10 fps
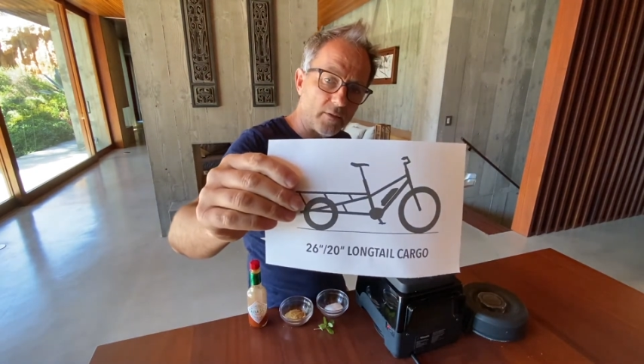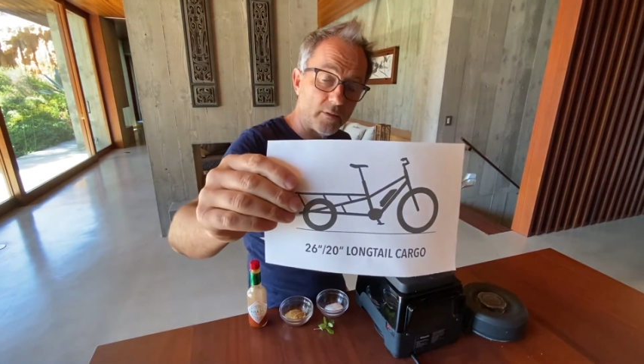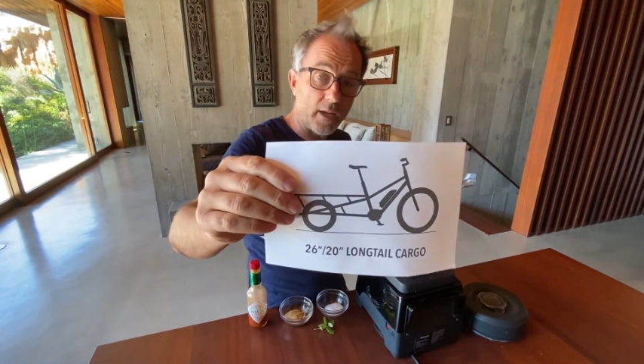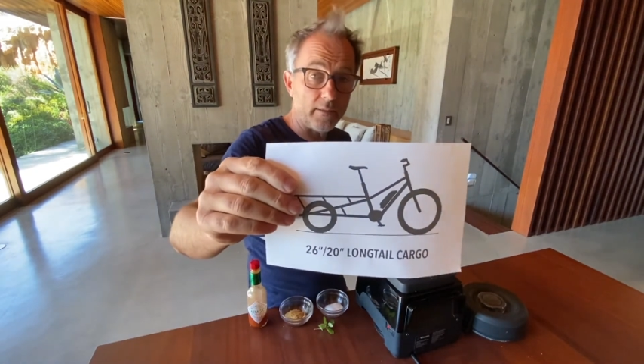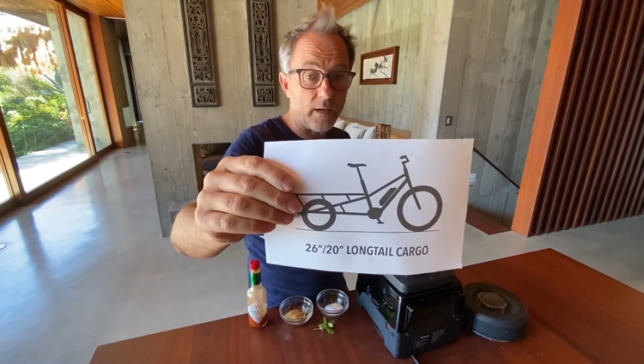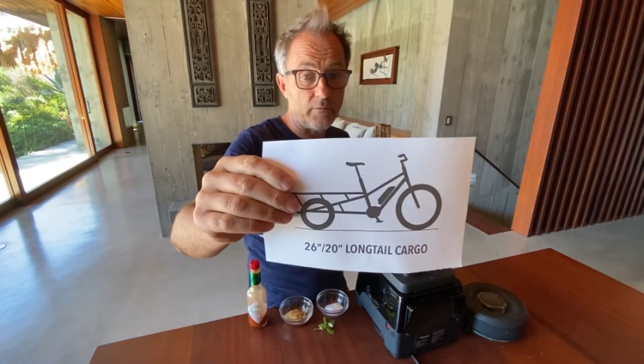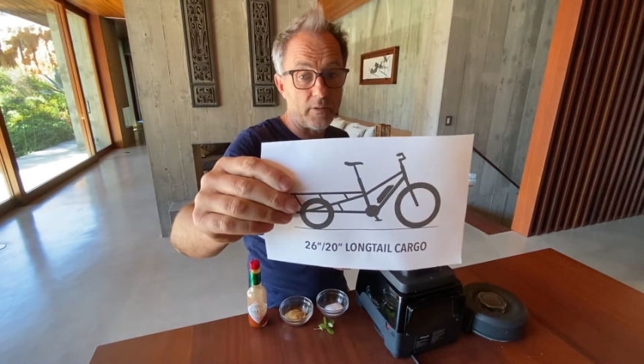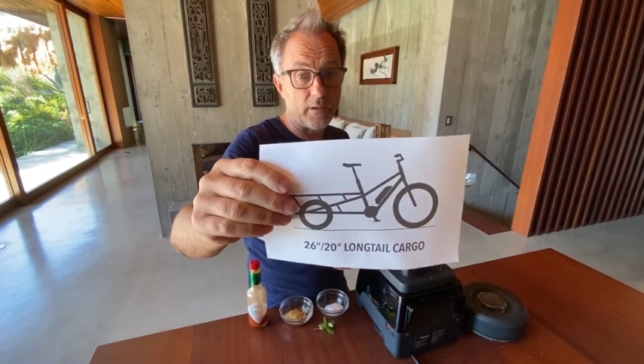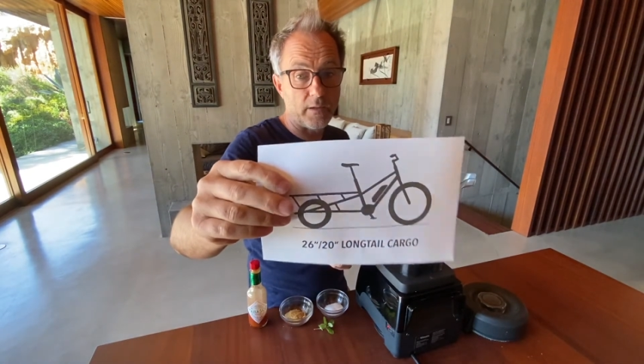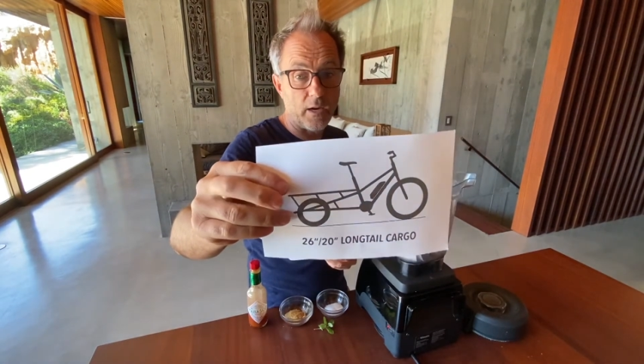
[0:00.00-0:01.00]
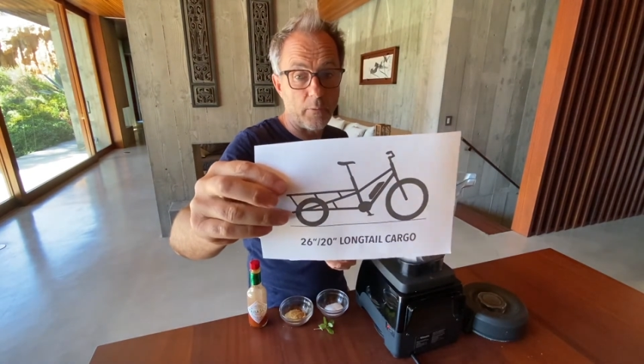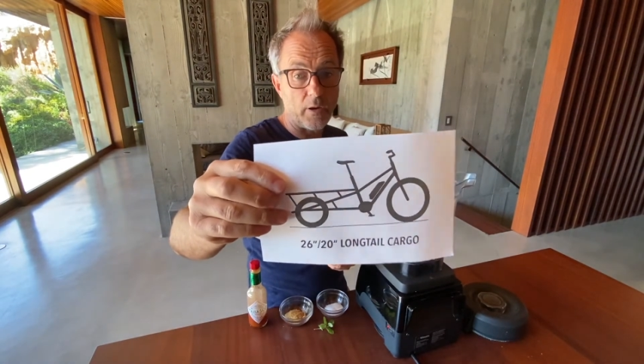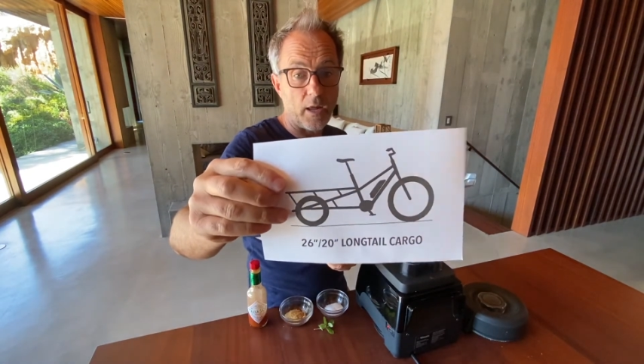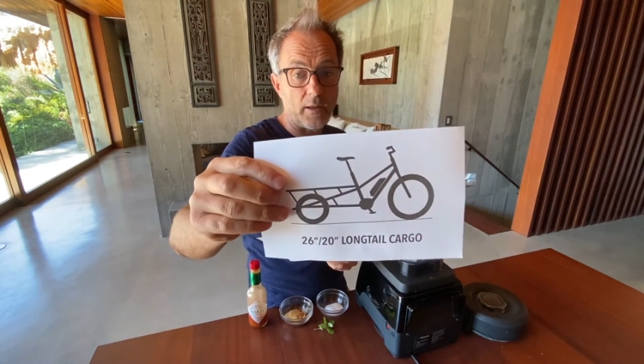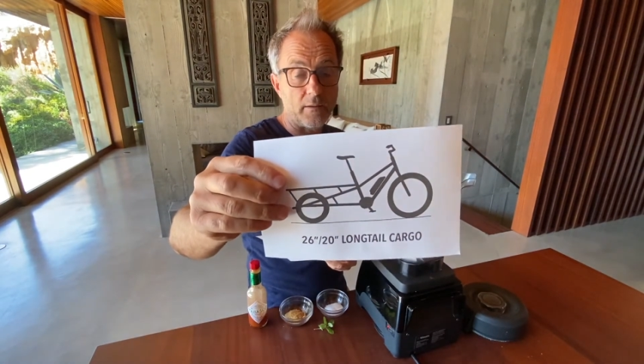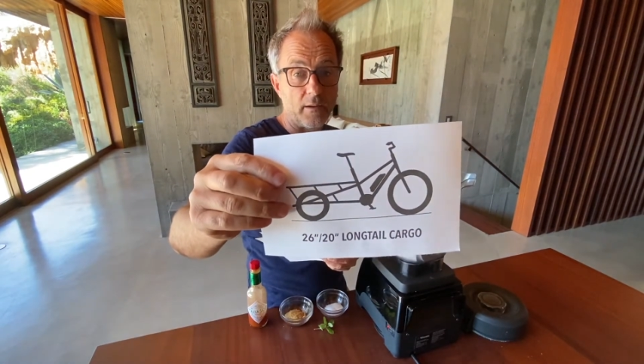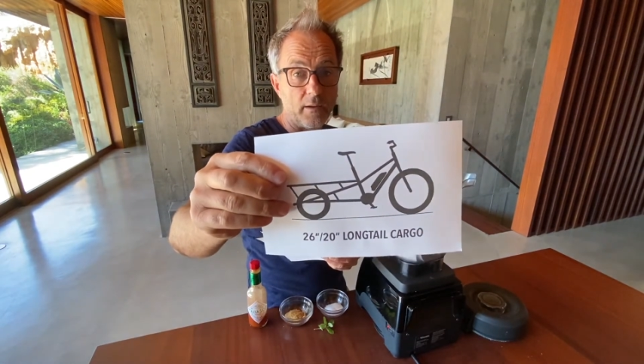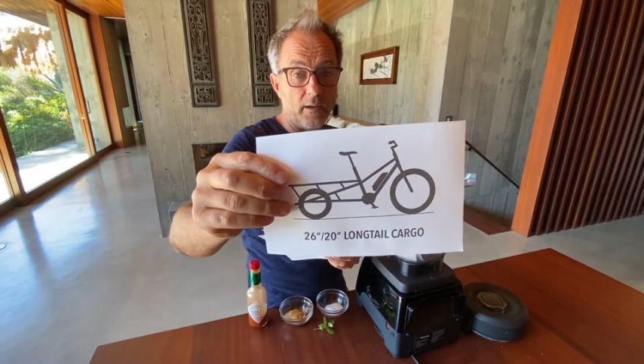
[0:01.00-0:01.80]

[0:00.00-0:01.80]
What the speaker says: so that definitely can carry a lot.